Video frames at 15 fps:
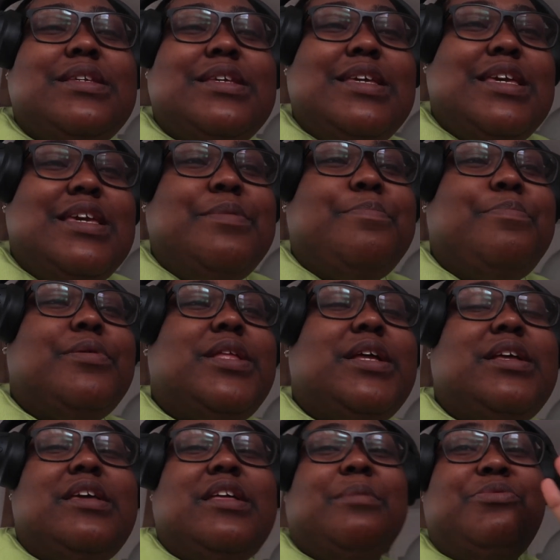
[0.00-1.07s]
to eat but then
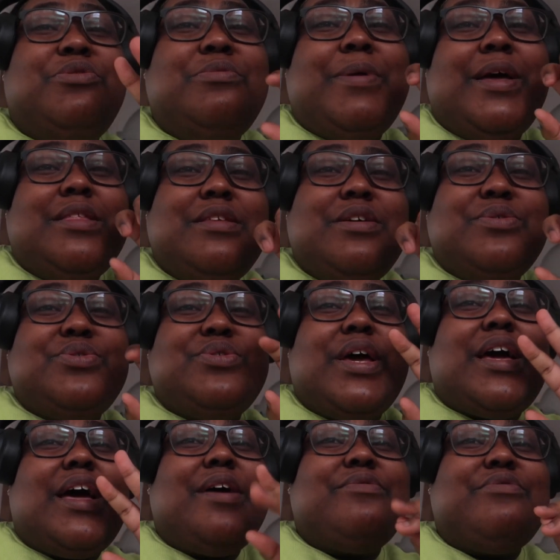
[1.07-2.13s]
again i'm doing my nails so i
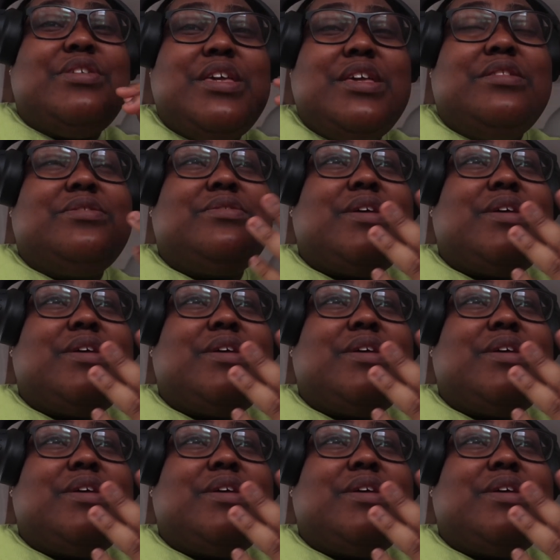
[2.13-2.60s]
can't even eat